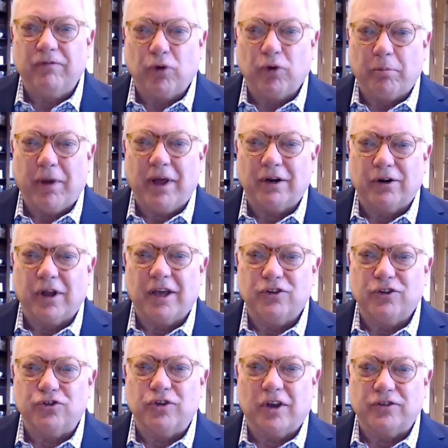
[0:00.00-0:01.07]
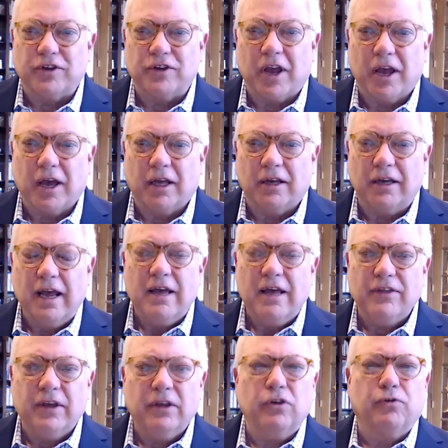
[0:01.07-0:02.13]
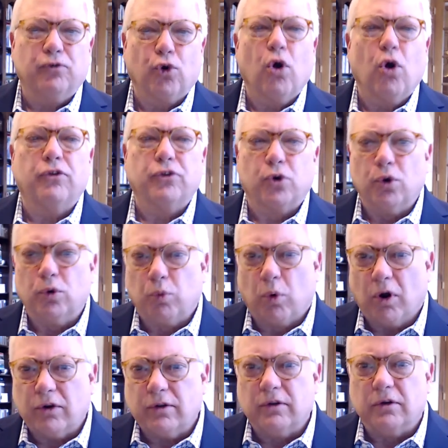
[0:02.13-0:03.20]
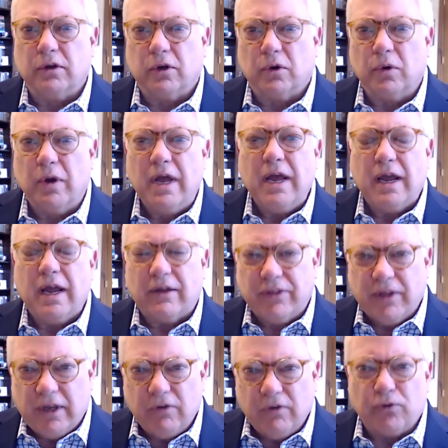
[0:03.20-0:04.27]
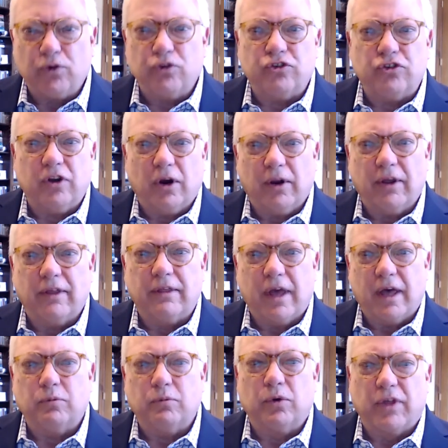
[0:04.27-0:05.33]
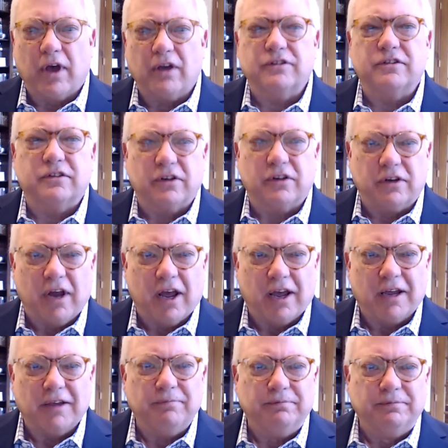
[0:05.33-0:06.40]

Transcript: for better days just ahead. Thank you for all the good work you do, and thank you for sharing that with us today.